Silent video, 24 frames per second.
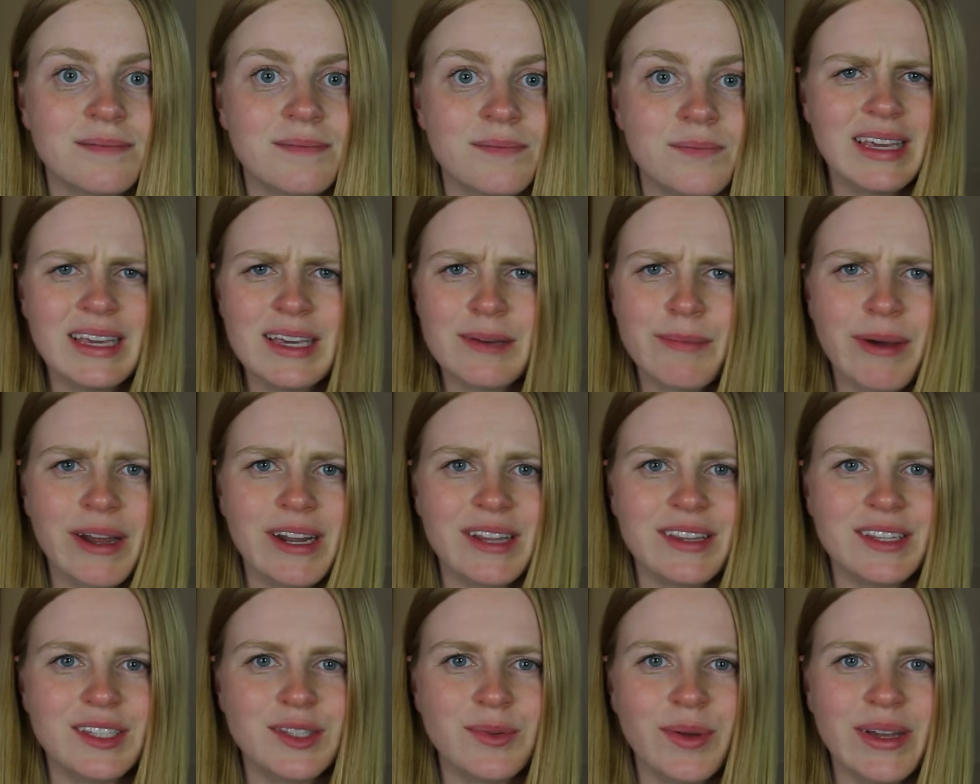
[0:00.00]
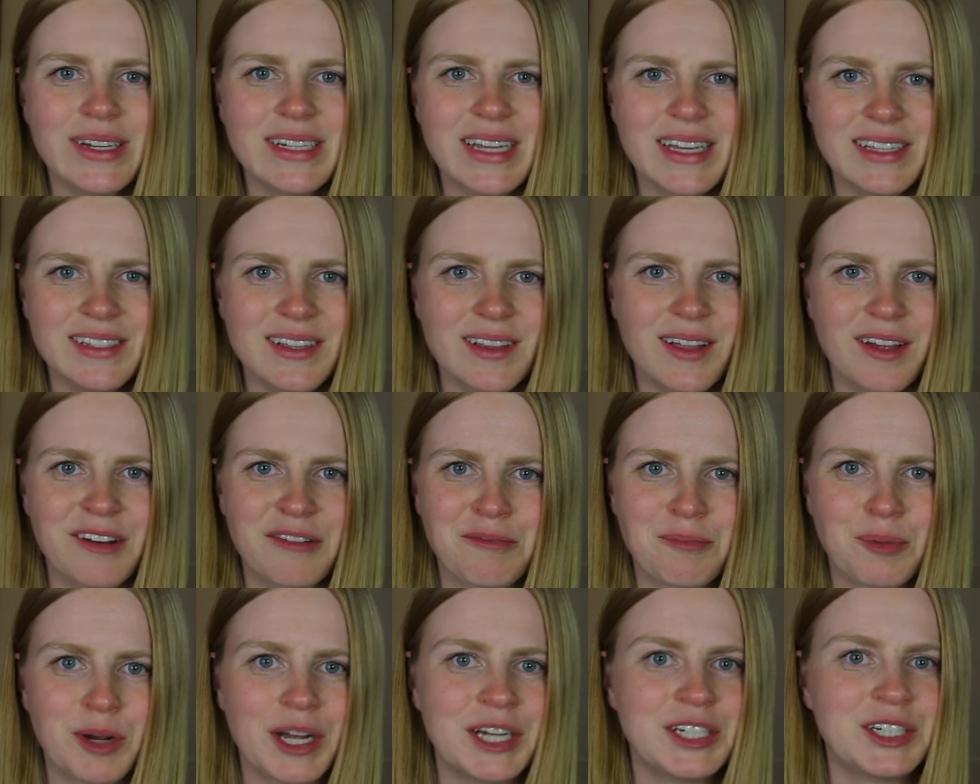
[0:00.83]
Thinking about it this way takes a lot
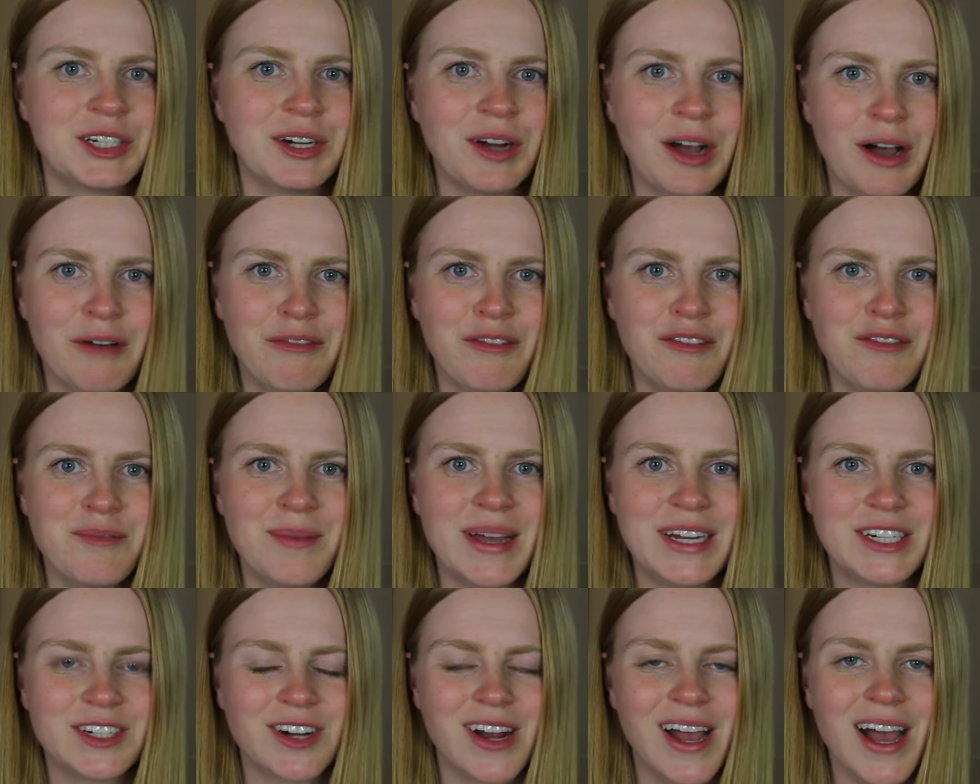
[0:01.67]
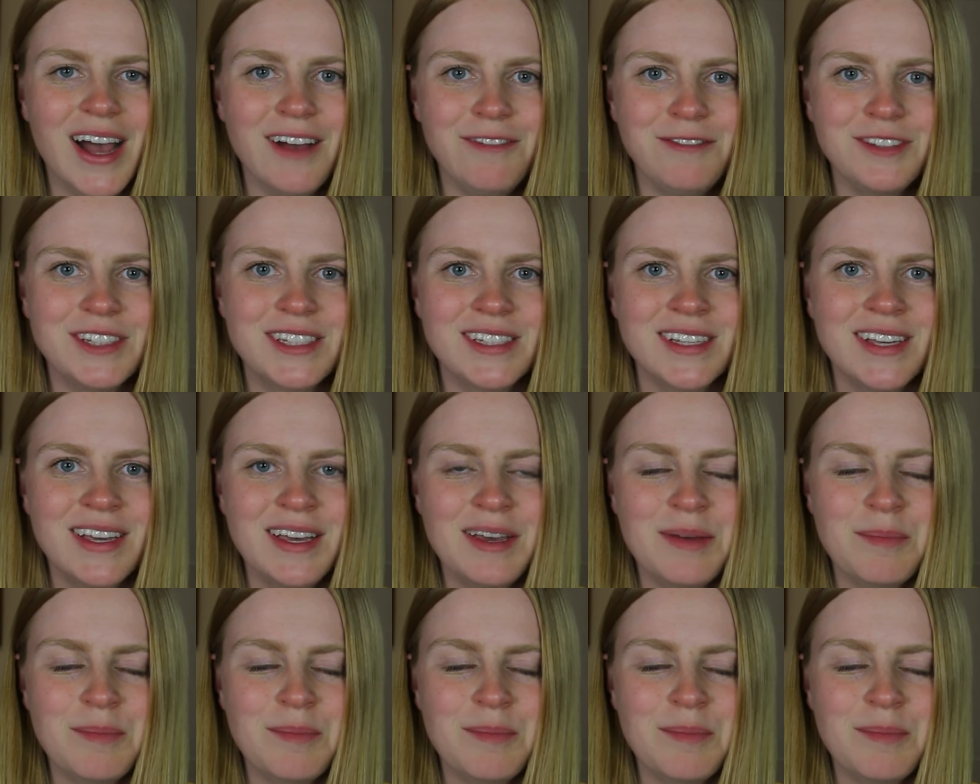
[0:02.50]
of pressure off of my drafts,